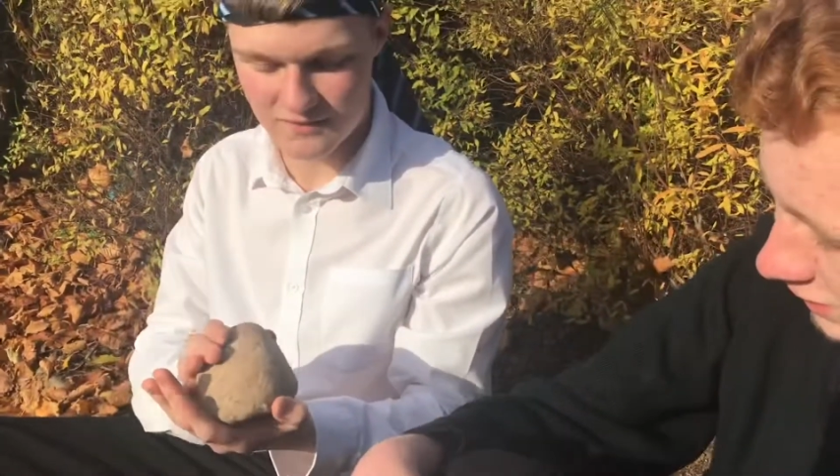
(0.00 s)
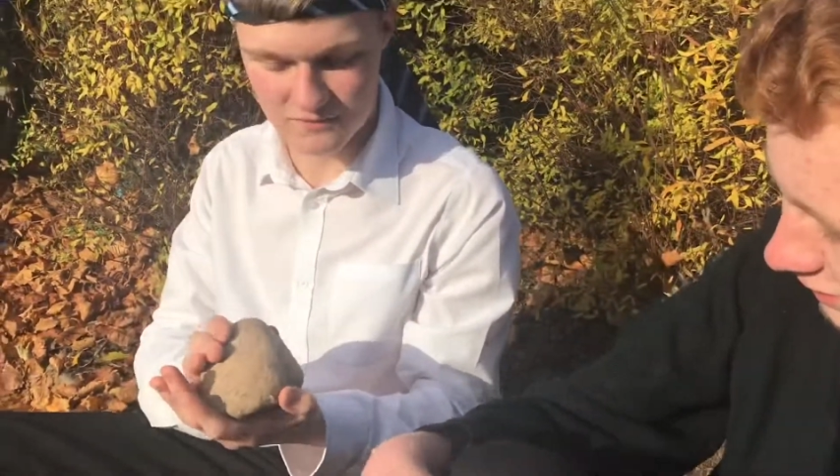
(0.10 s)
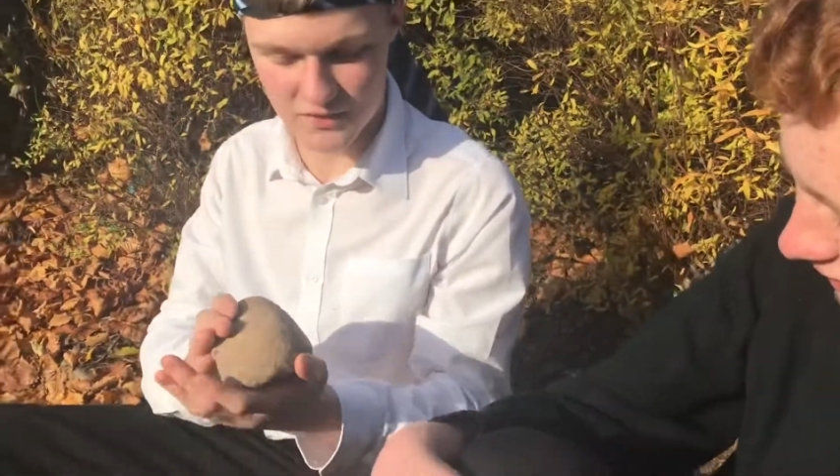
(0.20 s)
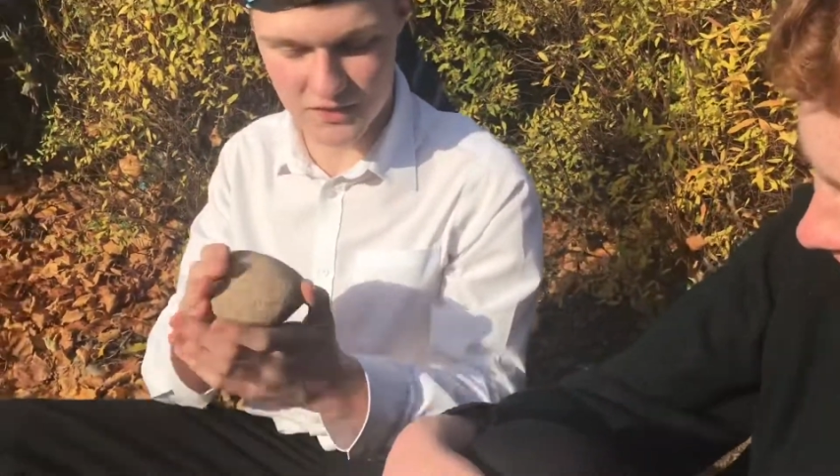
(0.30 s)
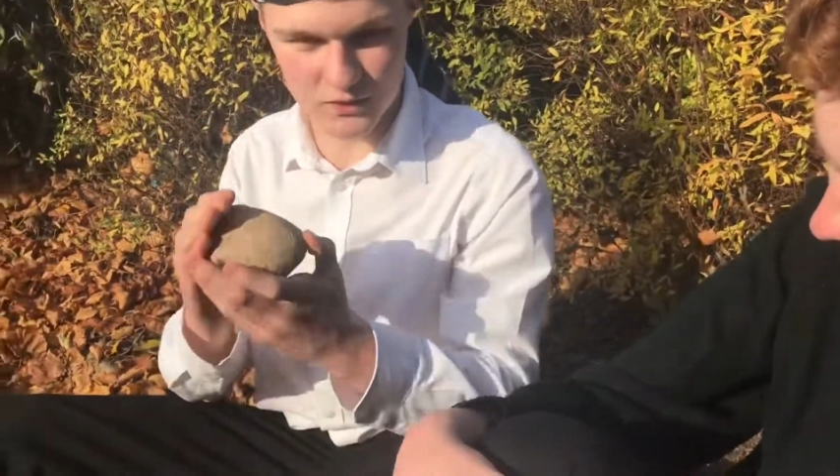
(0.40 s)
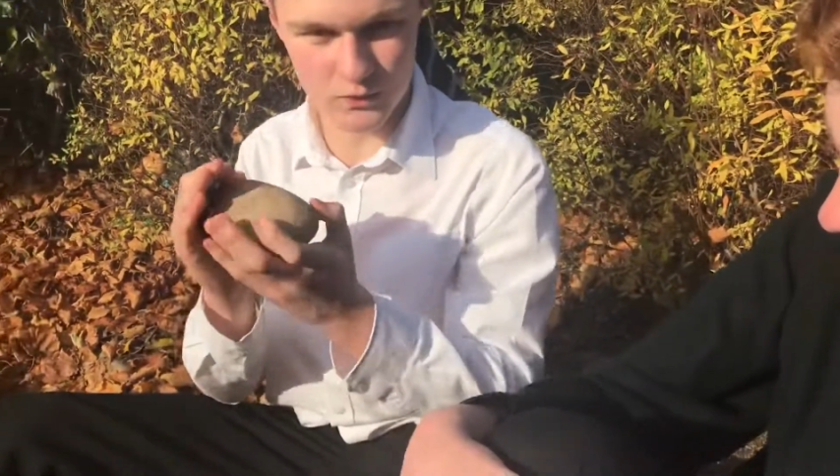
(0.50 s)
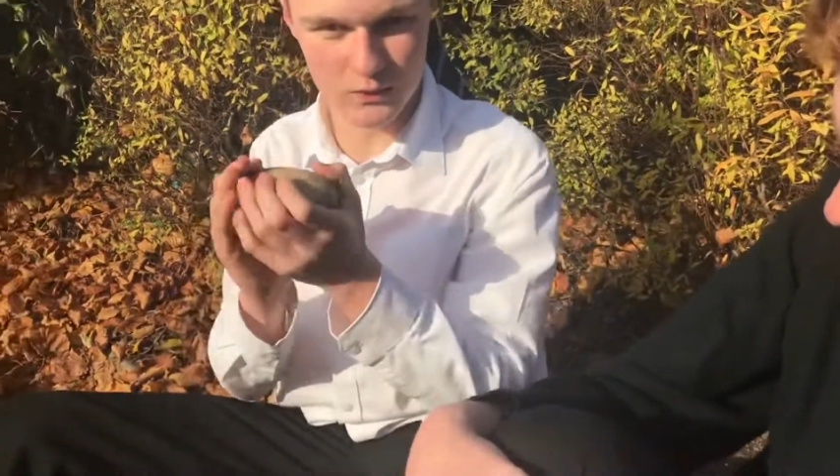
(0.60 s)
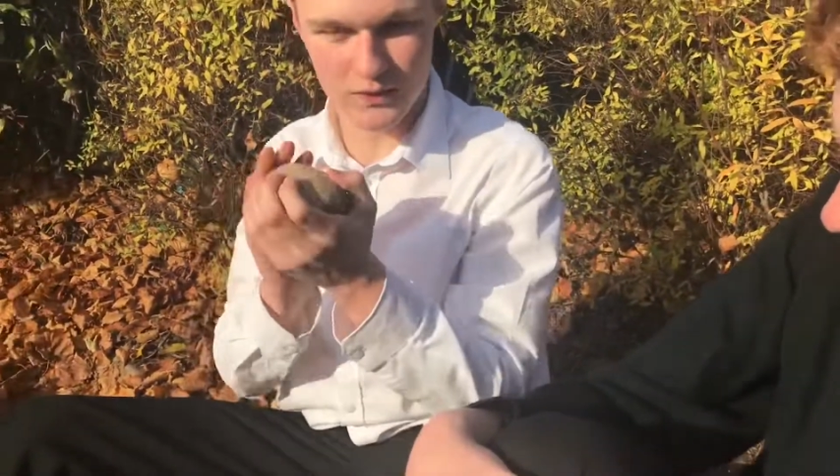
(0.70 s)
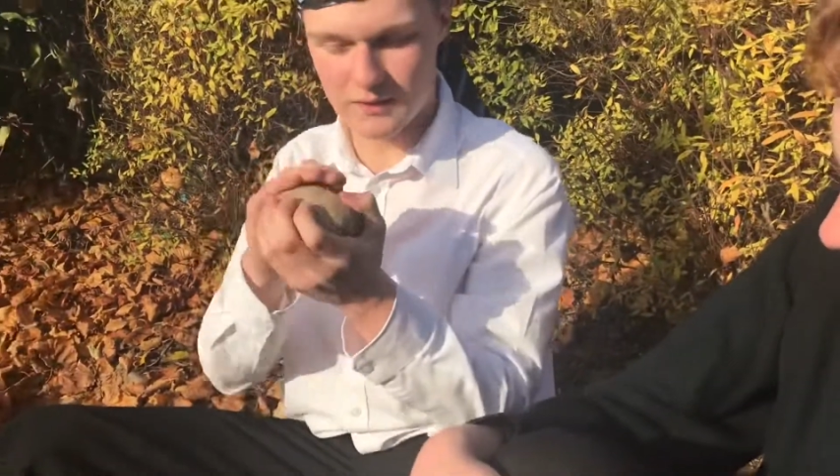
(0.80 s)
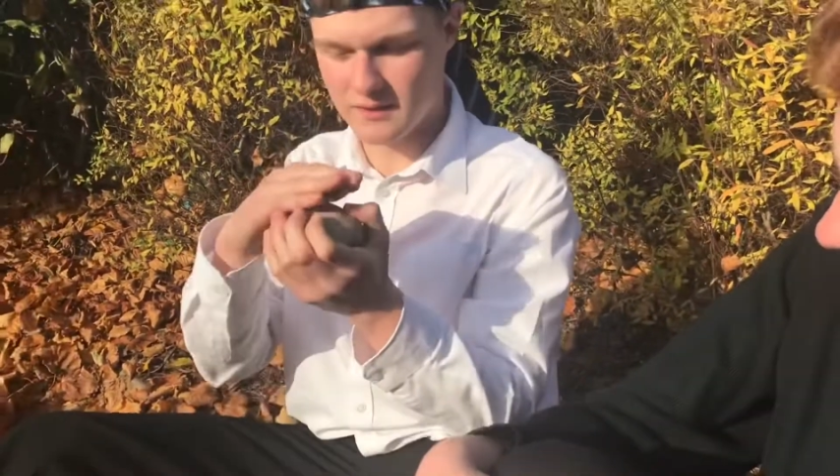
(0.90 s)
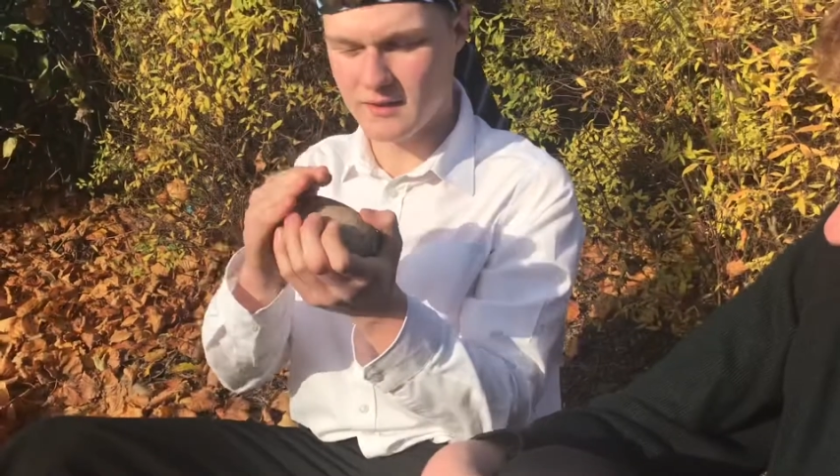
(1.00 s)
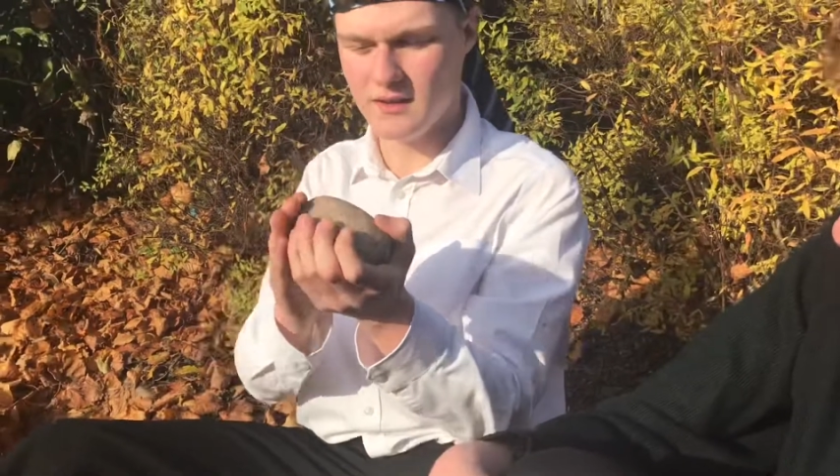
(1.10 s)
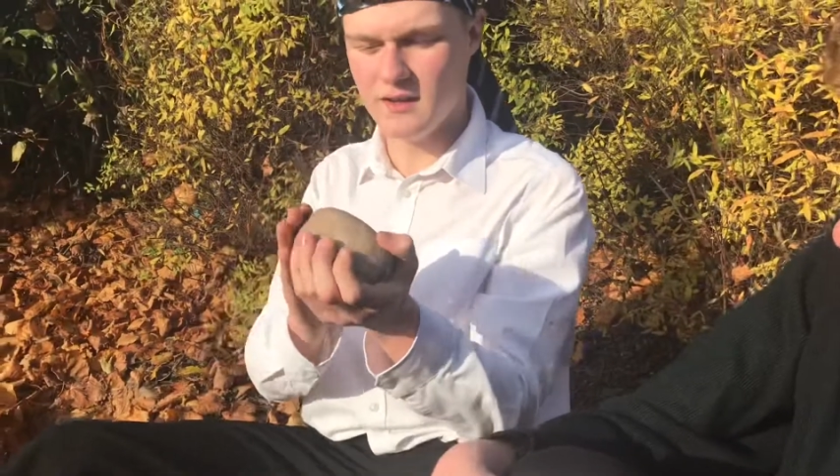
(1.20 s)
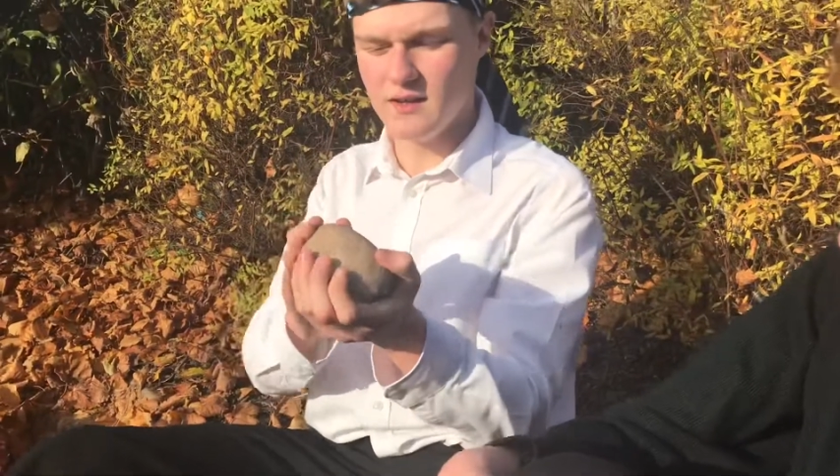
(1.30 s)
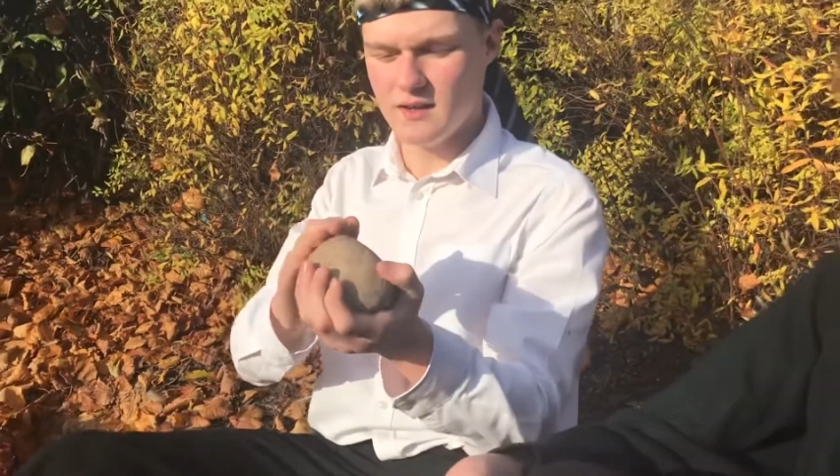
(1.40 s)
Very cool.
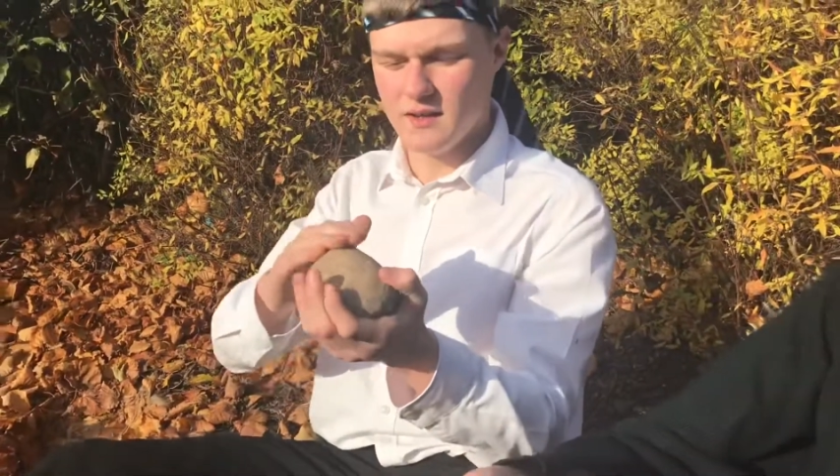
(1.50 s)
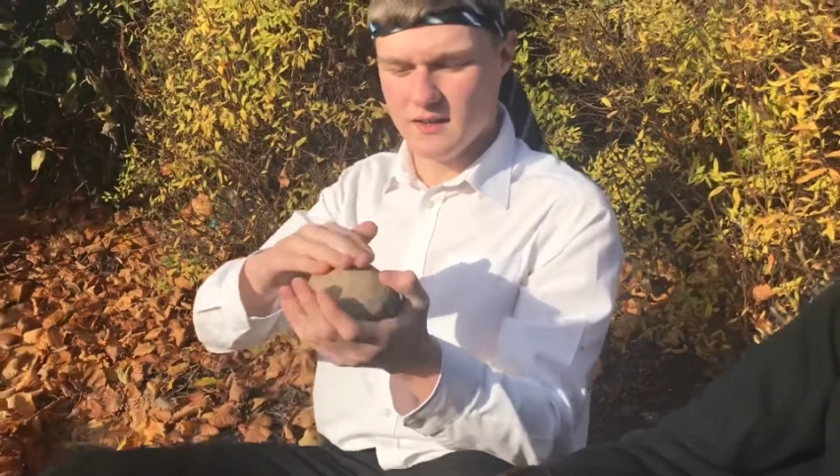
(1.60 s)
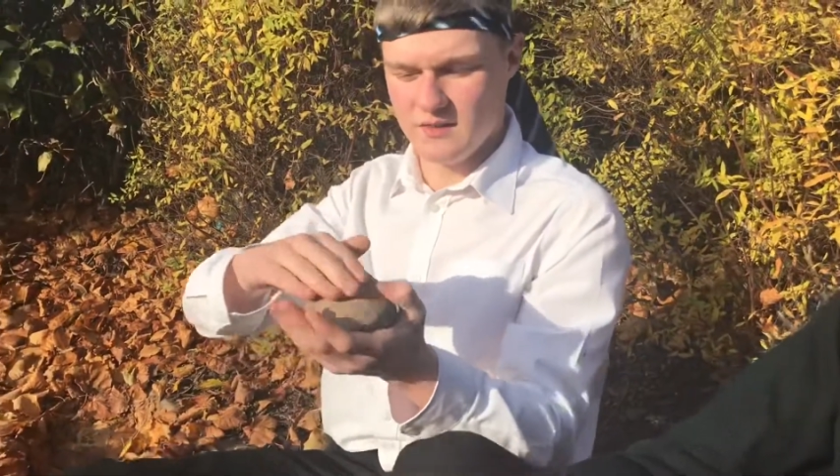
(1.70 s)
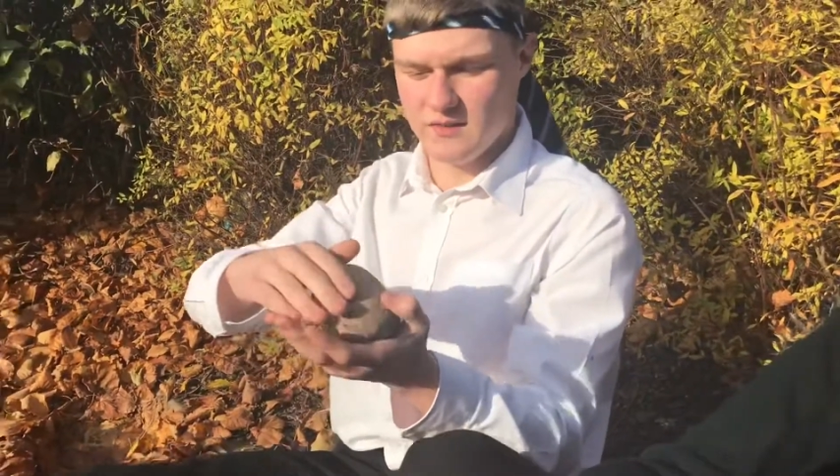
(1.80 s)
It